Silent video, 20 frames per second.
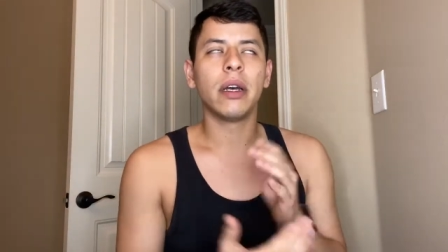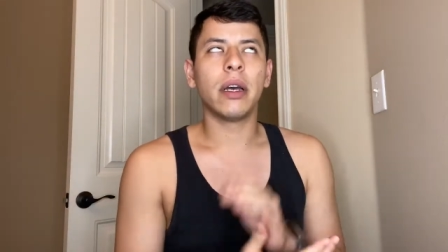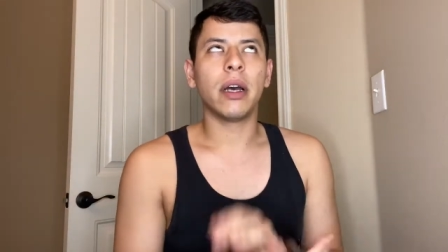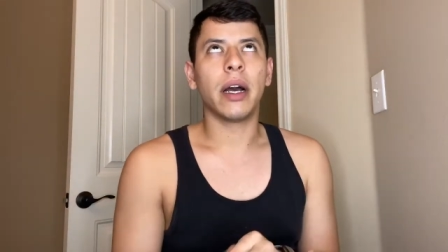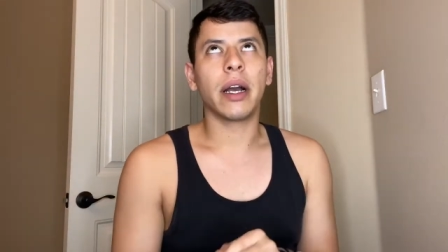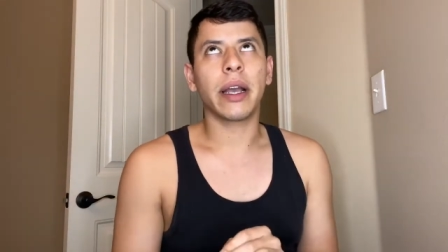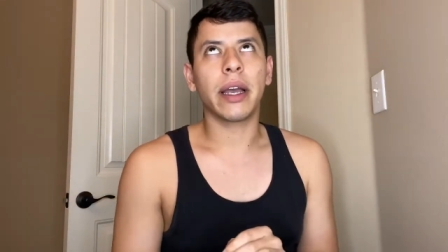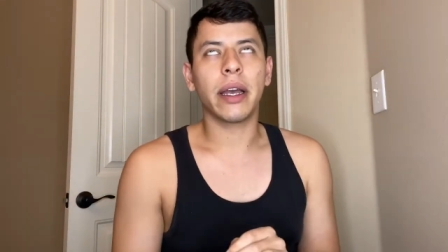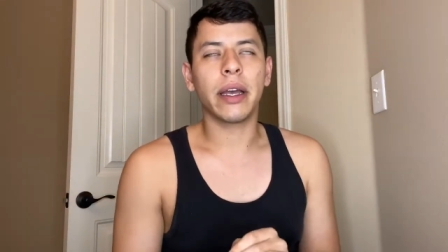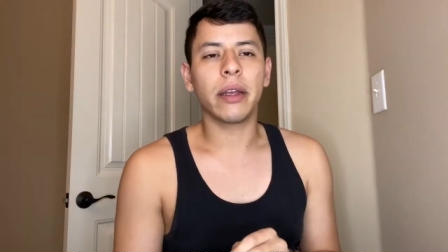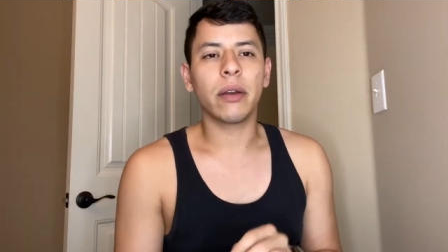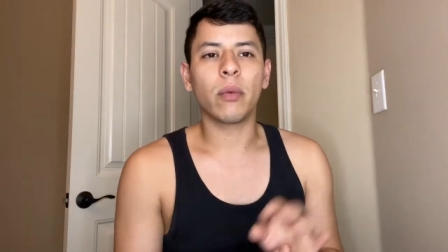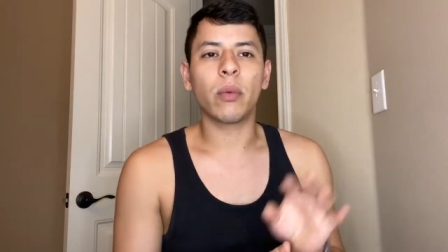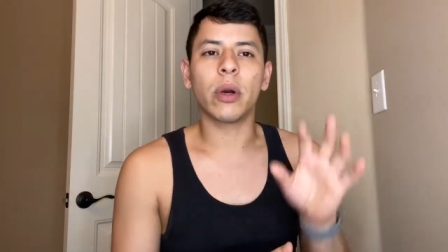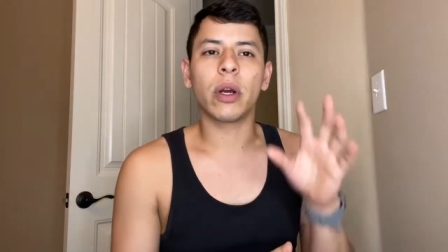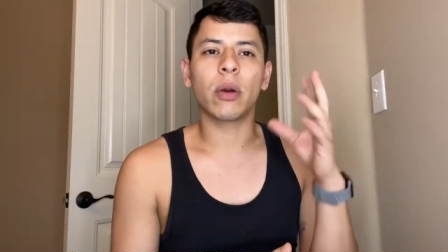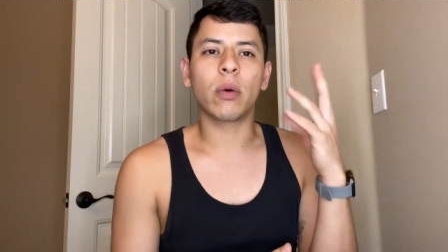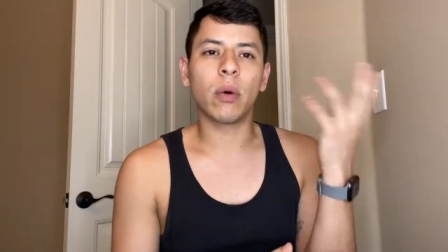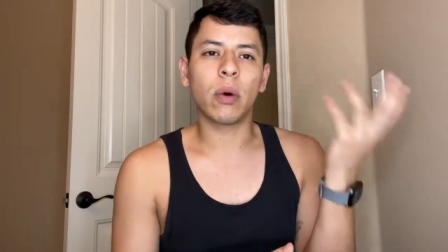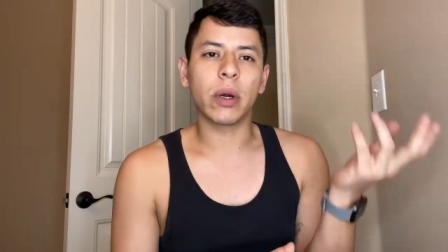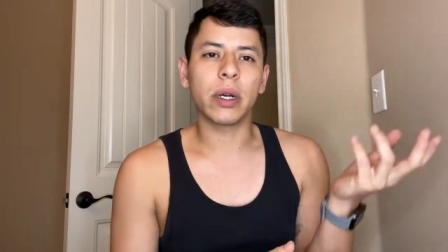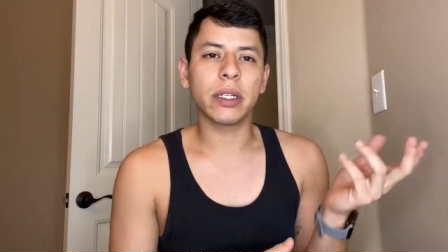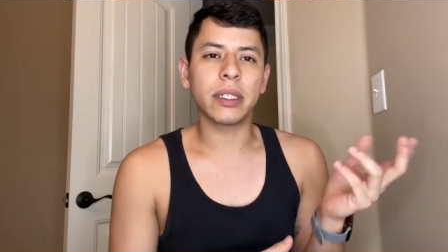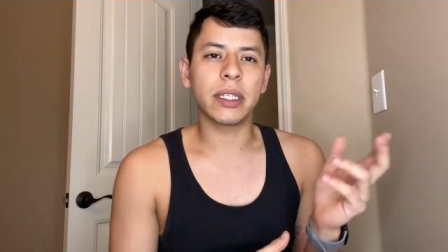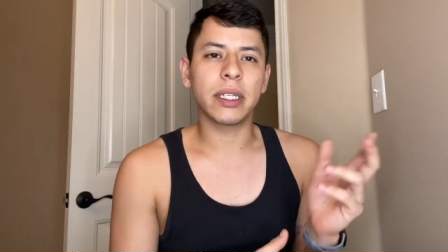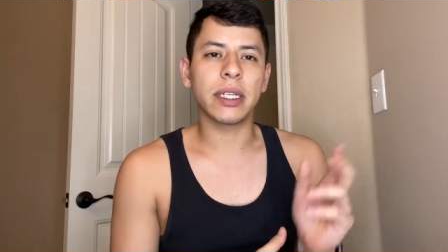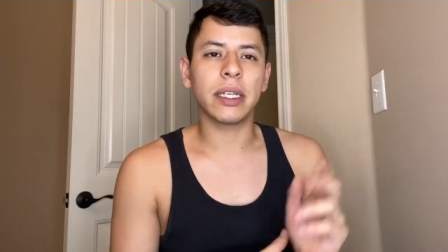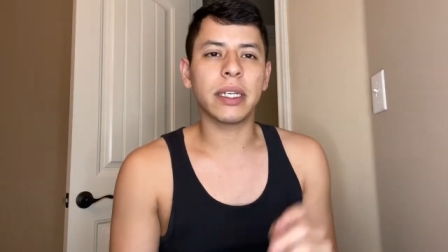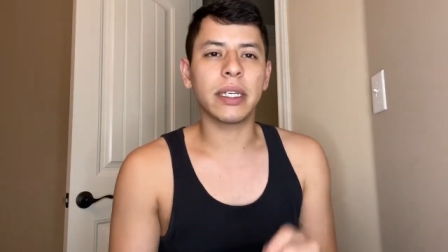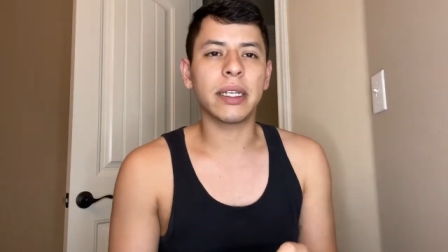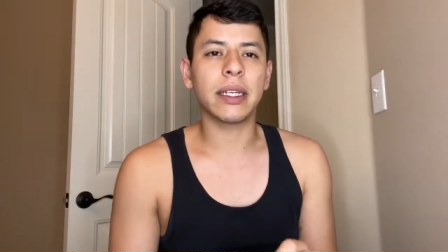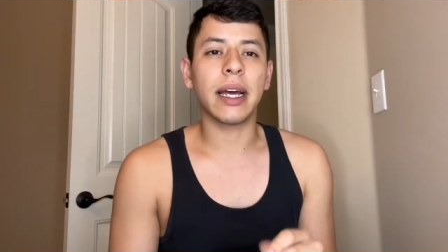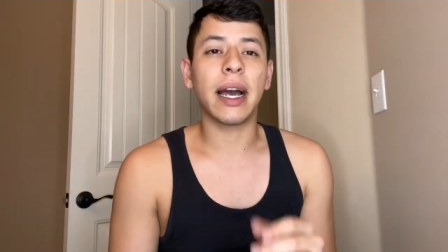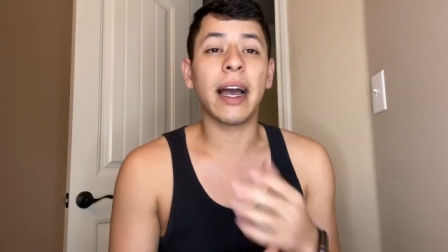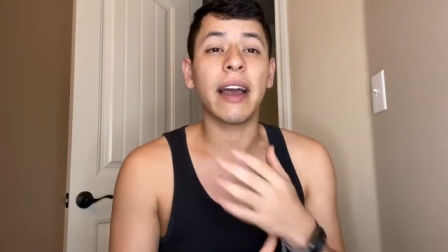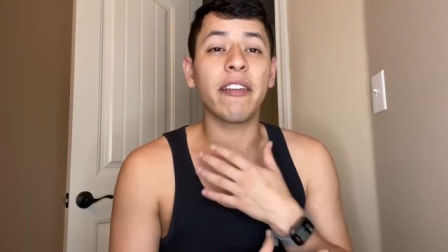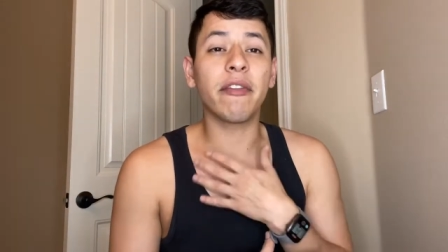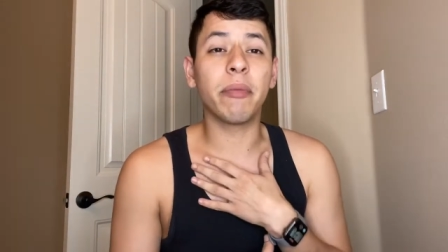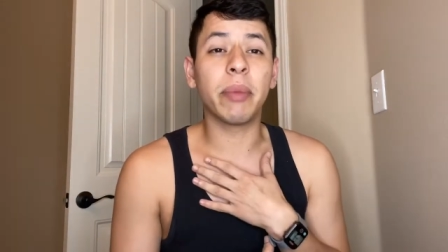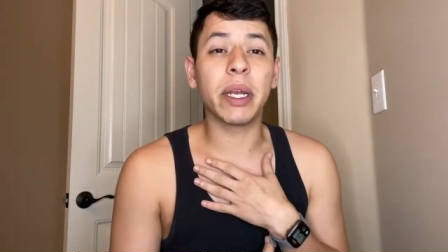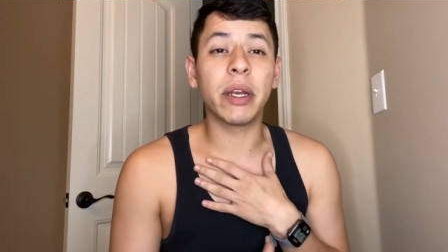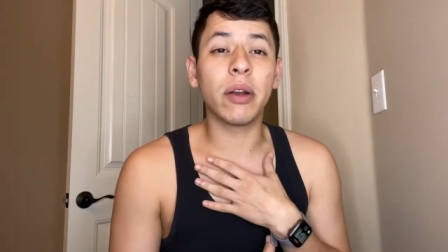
again, we're quarantined. I've been